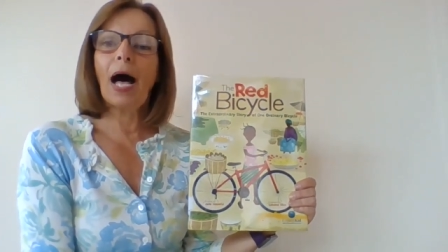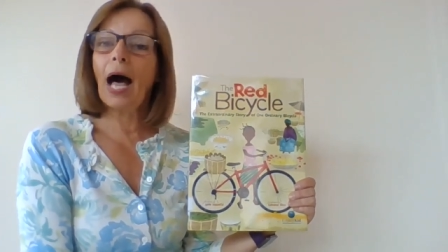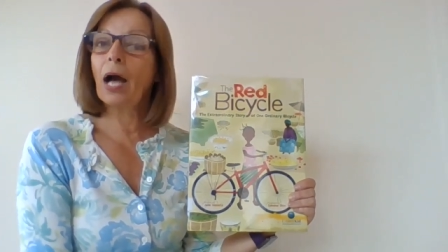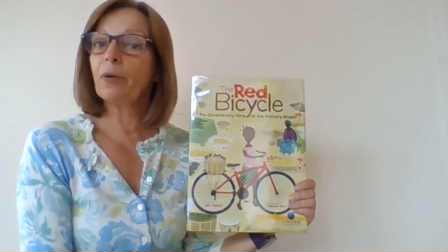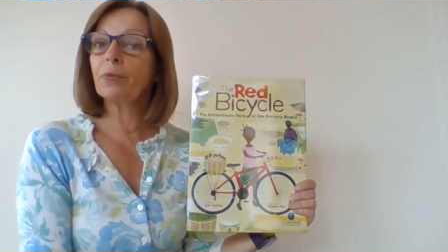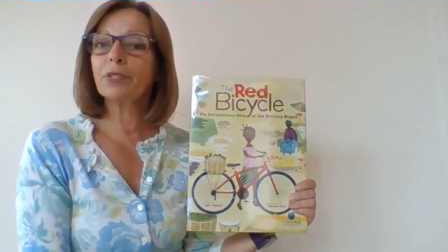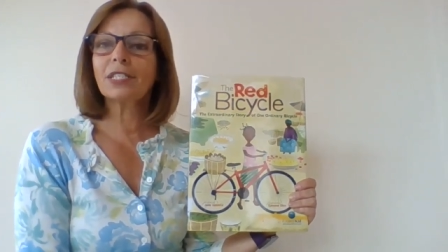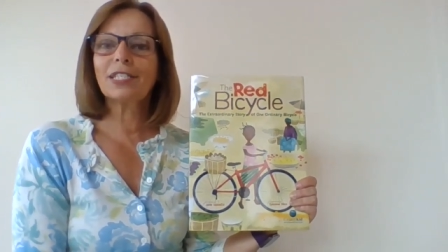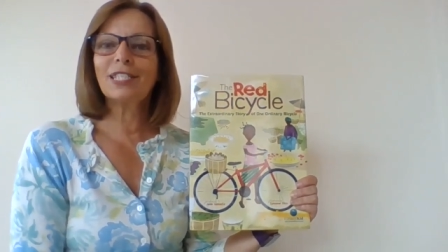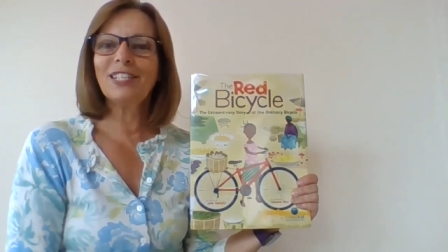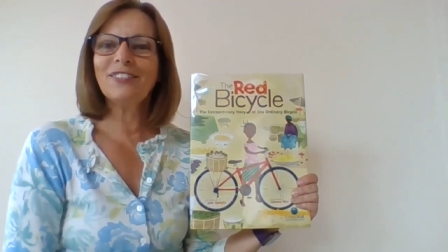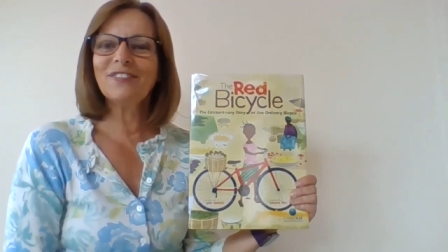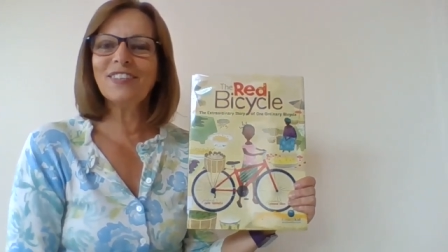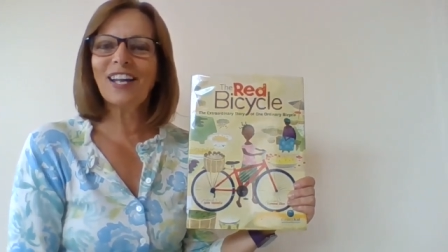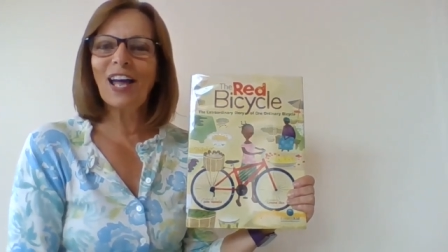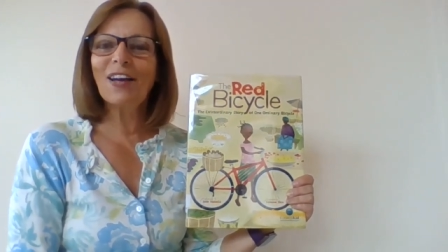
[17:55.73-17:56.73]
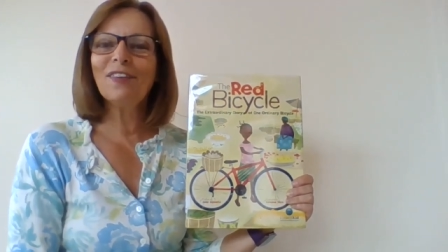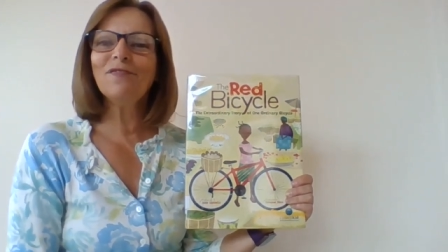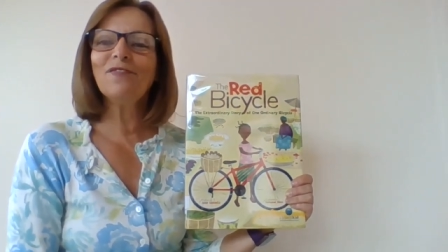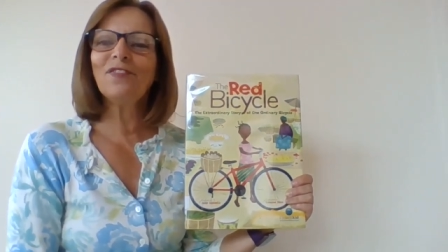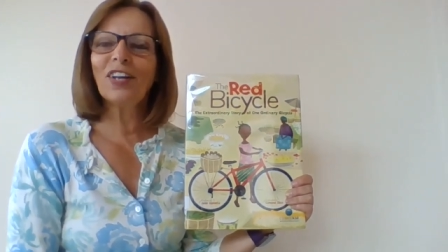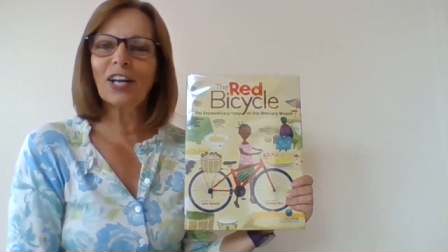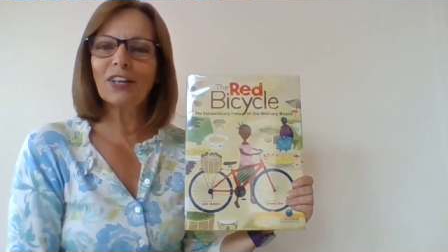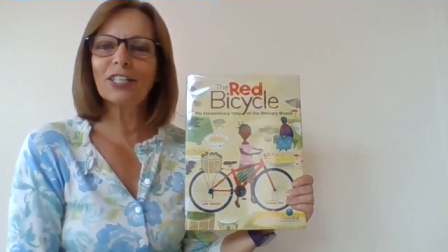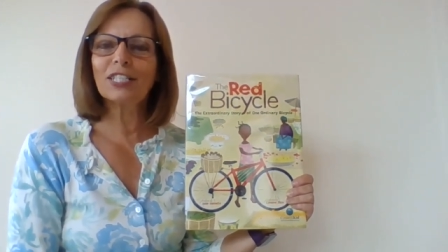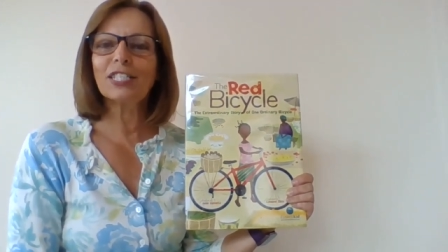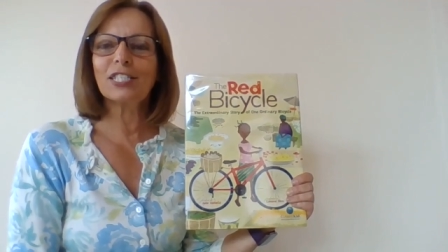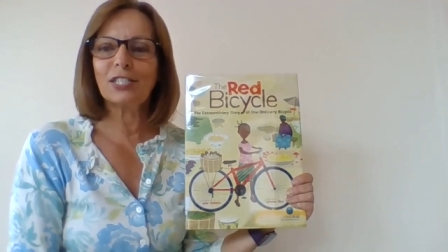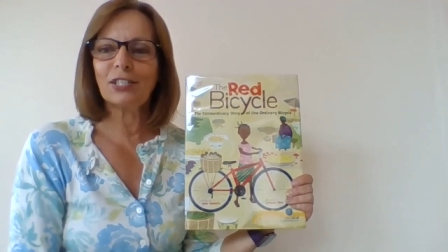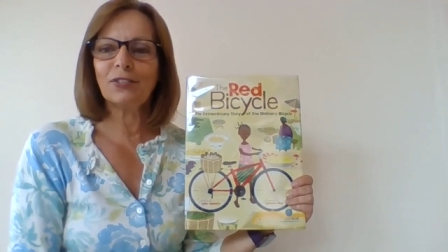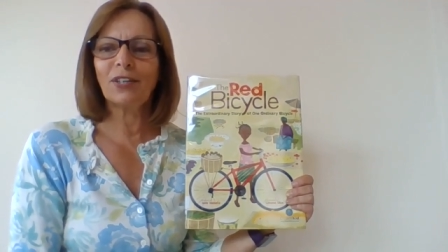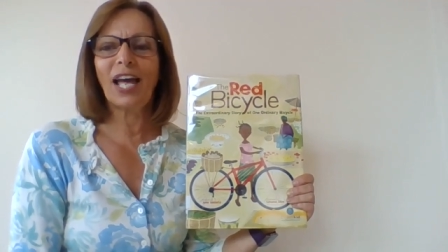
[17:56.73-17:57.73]
I will see you again very
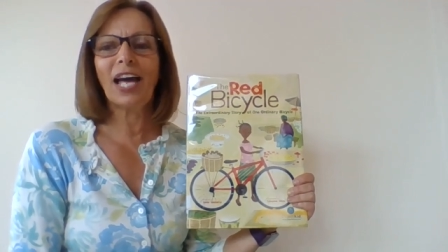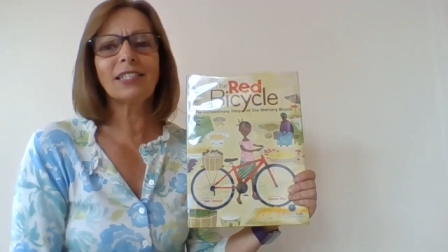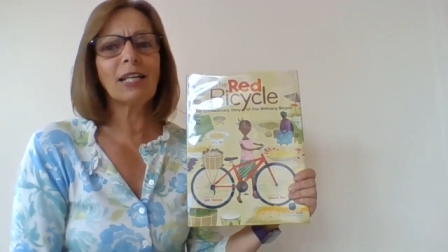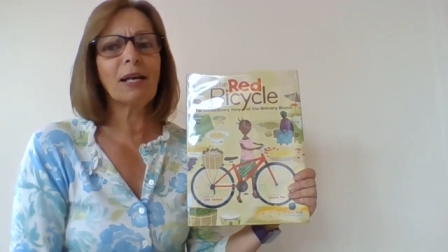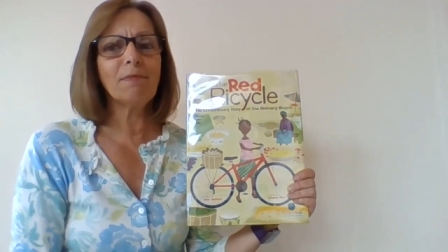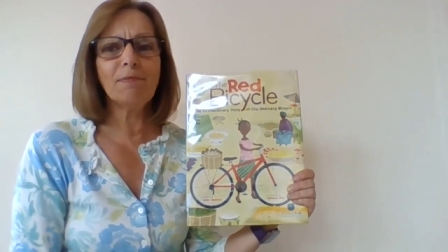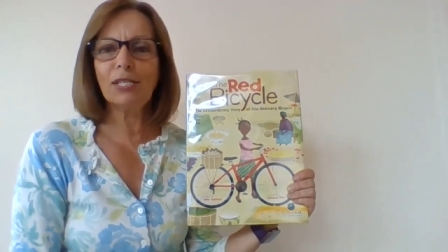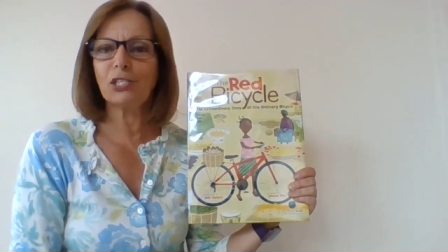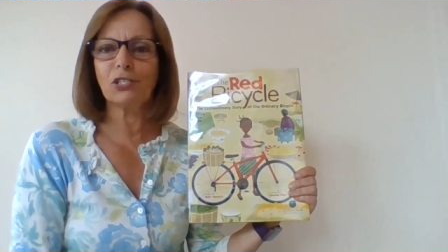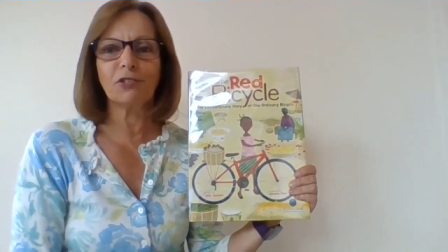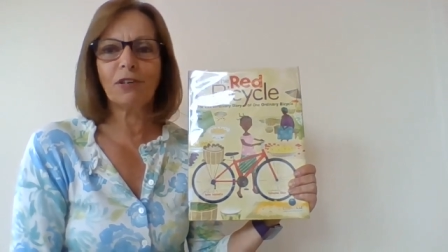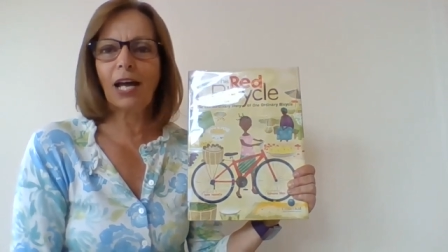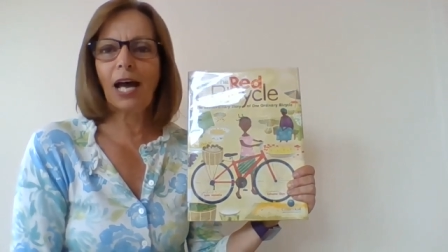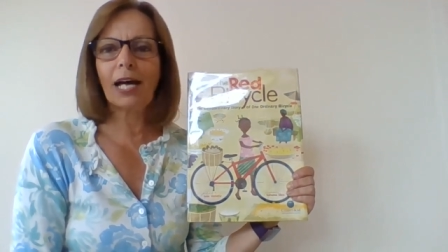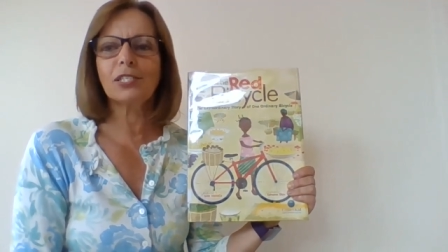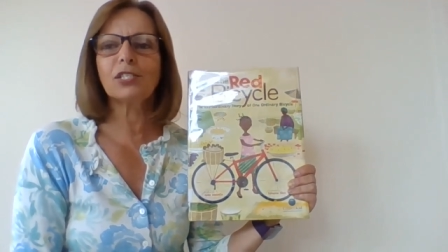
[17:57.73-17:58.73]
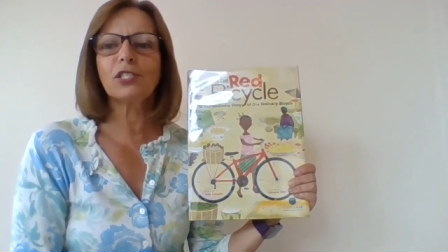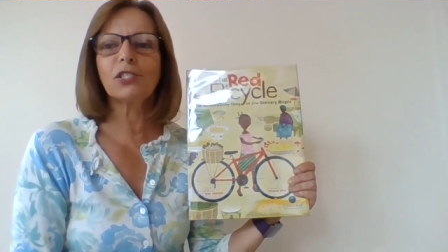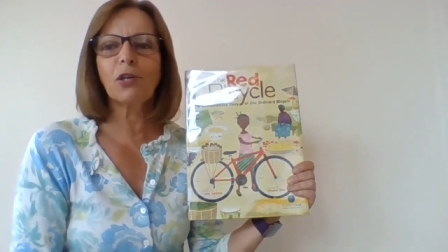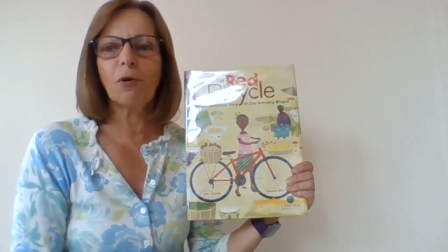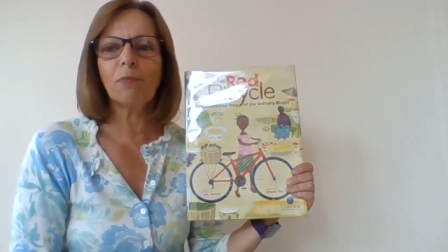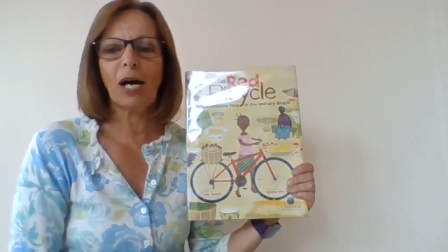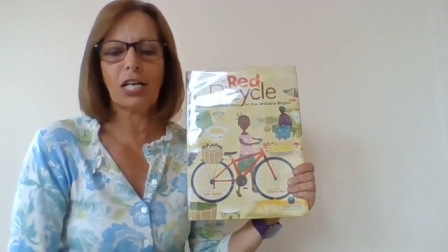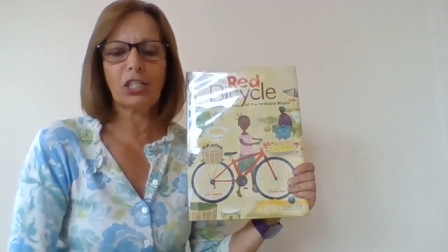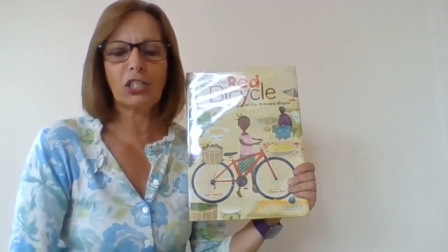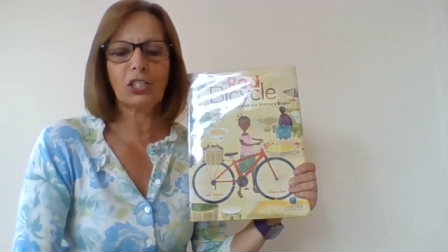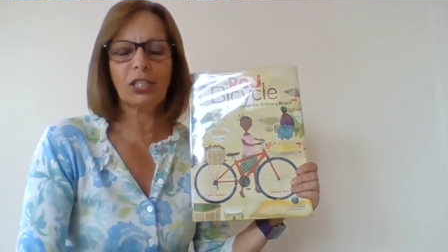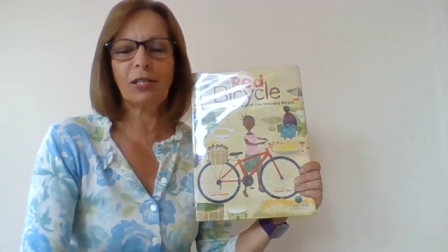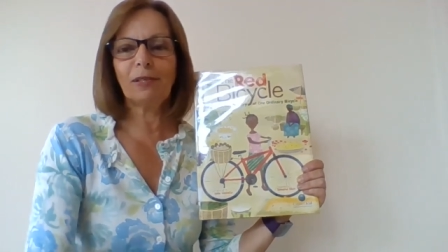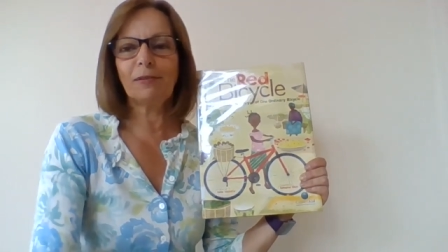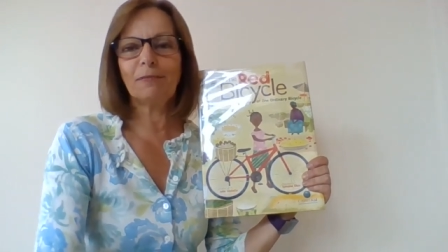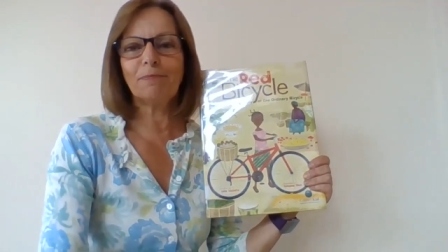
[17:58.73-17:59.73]
soon, and I miss you guys so much.
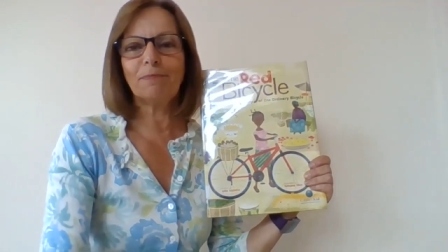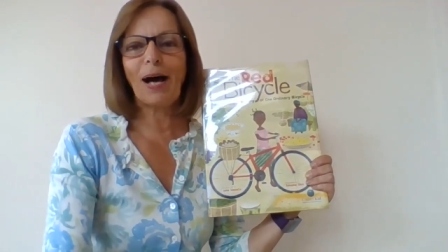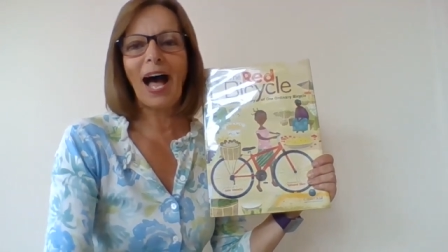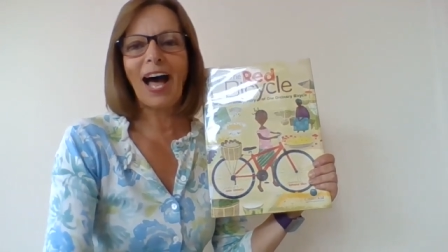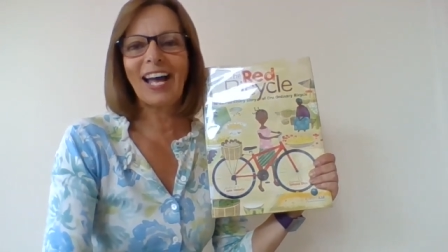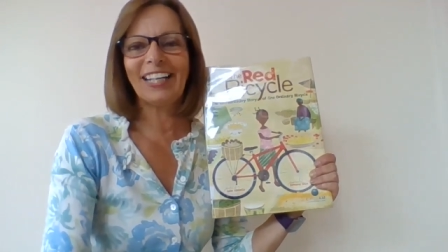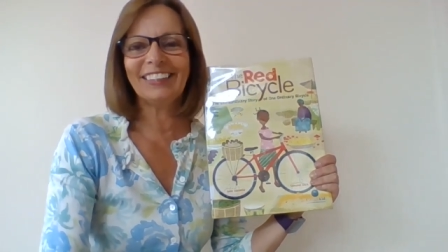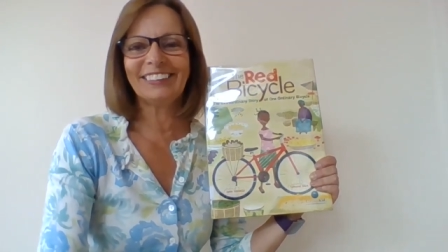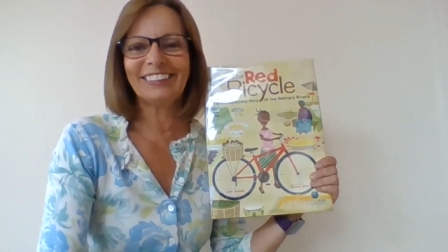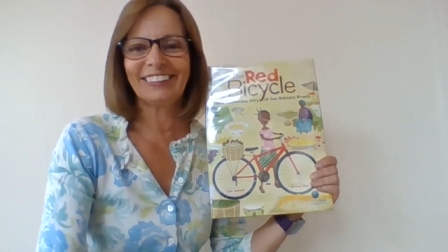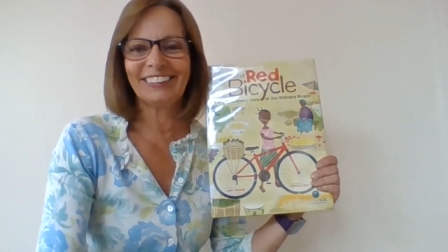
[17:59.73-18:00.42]
Bye